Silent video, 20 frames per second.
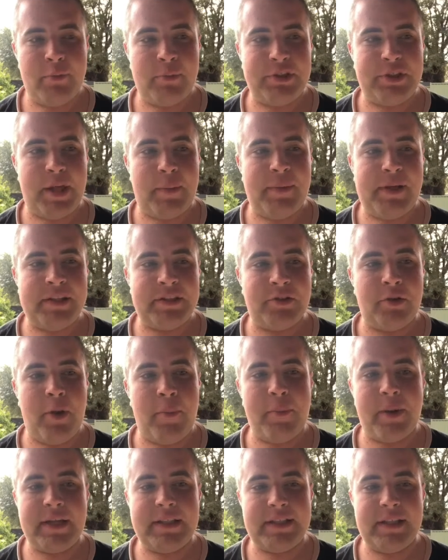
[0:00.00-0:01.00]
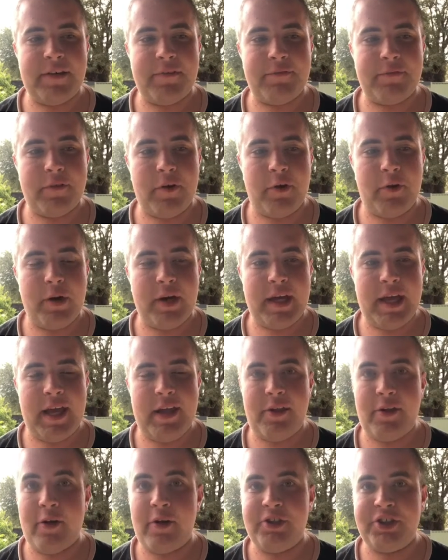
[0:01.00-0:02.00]
which that means no Bunty Afoa
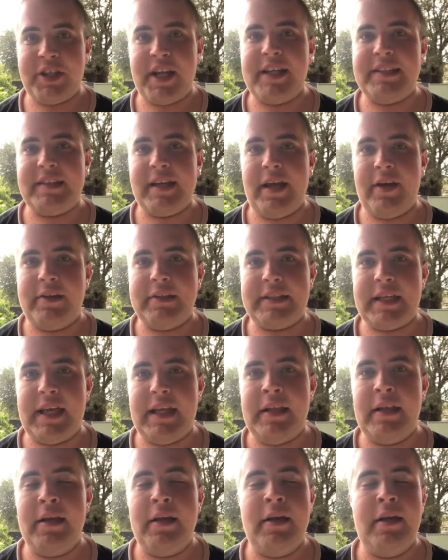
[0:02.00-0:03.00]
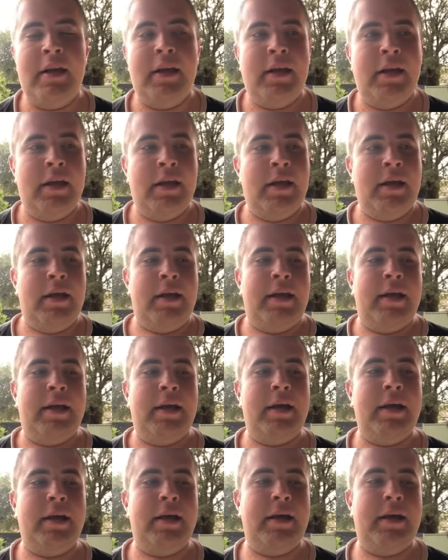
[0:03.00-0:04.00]
and no Chad Townsend,
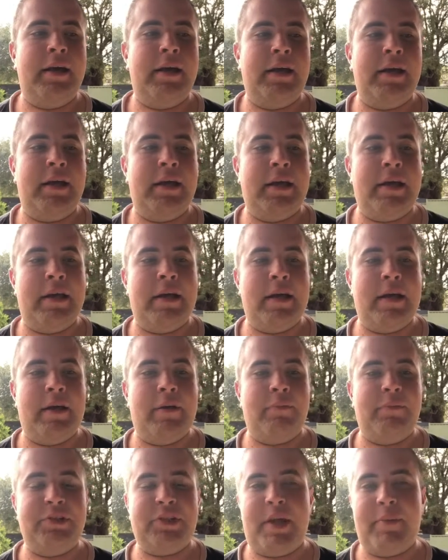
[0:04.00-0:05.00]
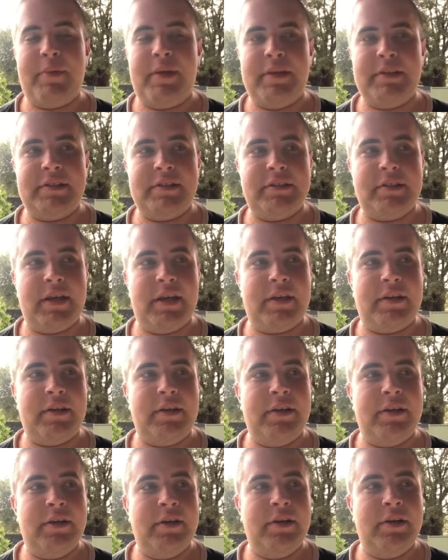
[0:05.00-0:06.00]
which that means like
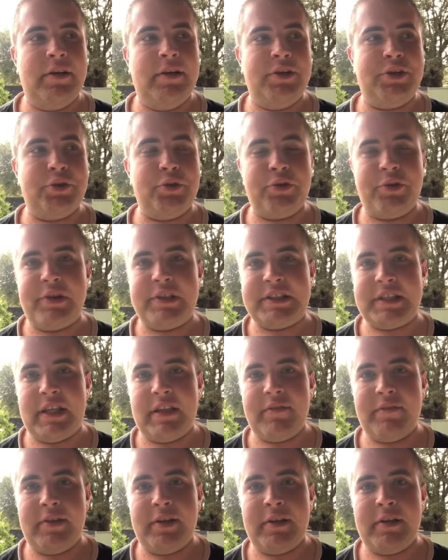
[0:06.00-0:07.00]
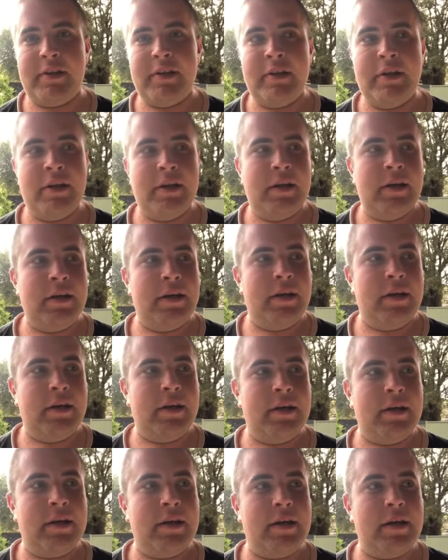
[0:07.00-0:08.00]
Sean O'Sullivan
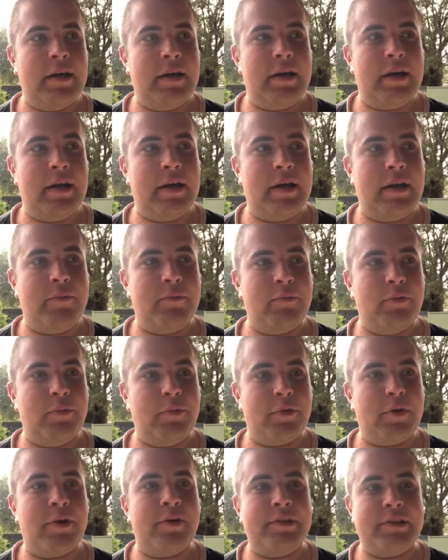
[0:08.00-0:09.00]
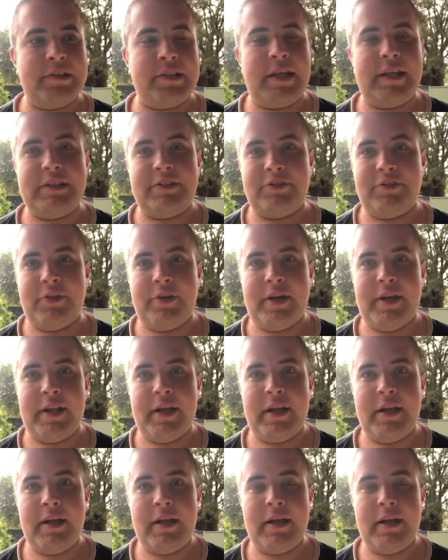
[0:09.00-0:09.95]
will go into that side.